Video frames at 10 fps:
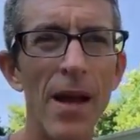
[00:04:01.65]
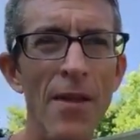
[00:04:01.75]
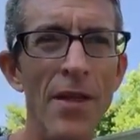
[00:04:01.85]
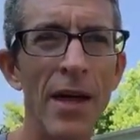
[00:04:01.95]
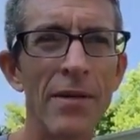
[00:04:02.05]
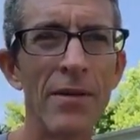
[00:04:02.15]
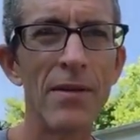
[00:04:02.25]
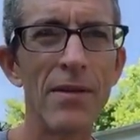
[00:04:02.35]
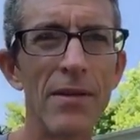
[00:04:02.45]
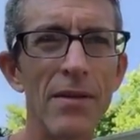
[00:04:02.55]
And then
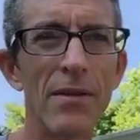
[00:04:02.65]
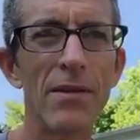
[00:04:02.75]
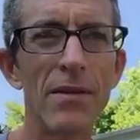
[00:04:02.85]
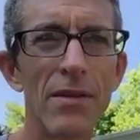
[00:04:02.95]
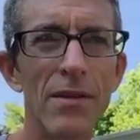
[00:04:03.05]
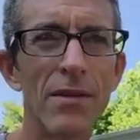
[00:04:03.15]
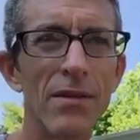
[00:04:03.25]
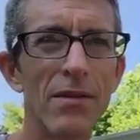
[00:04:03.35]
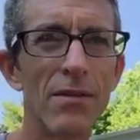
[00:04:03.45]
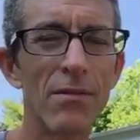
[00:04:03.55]

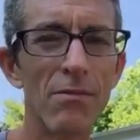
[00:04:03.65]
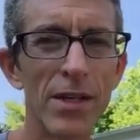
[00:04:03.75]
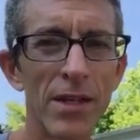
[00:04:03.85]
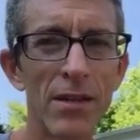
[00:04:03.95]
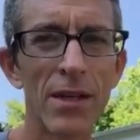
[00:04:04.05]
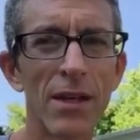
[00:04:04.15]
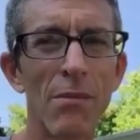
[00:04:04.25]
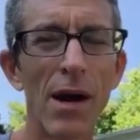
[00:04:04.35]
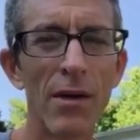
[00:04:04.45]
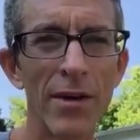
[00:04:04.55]
we can think
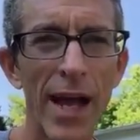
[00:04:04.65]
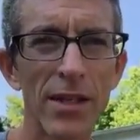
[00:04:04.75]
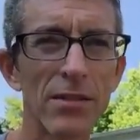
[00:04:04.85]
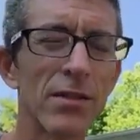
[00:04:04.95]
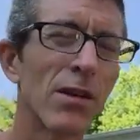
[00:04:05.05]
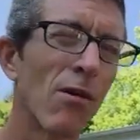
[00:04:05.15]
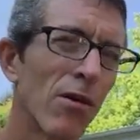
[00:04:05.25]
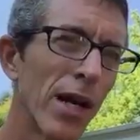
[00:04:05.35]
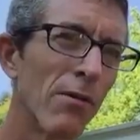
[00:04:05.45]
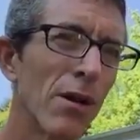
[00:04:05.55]
about next is like,
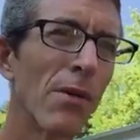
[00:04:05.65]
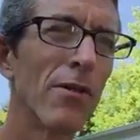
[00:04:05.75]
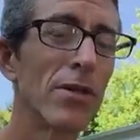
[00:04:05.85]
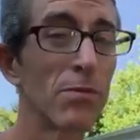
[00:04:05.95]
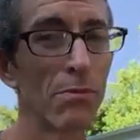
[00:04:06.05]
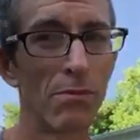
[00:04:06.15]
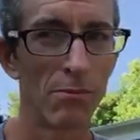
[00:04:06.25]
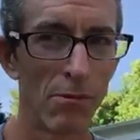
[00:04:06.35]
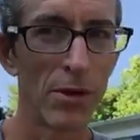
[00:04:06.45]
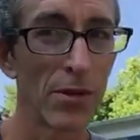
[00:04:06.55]
okay, what about this
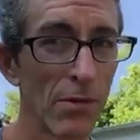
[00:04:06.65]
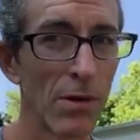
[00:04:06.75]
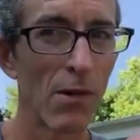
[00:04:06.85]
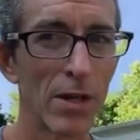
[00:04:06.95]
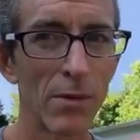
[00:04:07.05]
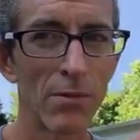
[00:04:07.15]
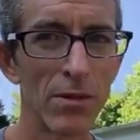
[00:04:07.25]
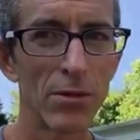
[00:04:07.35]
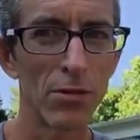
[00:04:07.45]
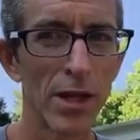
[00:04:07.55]
one thing we want to
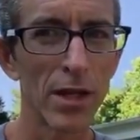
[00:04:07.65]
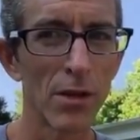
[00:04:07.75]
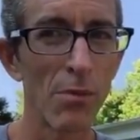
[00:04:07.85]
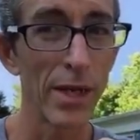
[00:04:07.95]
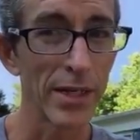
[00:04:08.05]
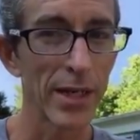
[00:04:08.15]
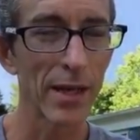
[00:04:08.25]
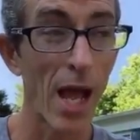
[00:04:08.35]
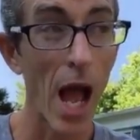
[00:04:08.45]
do, like a little picnic?